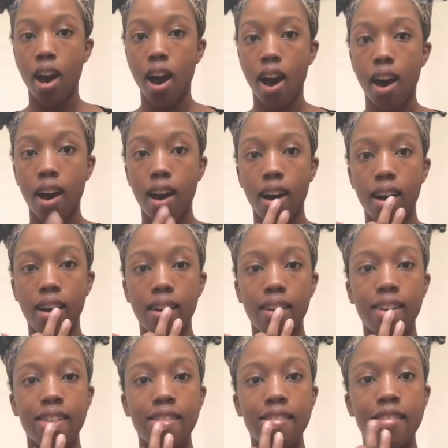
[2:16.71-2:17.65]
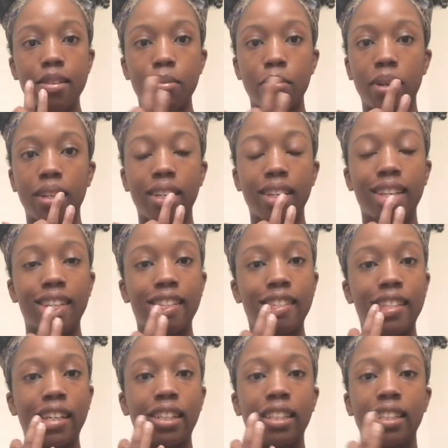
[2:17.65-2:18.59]
I just wanted to get
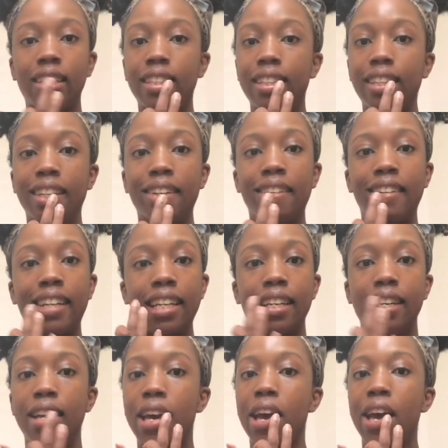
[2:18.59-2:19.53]
started and get ready.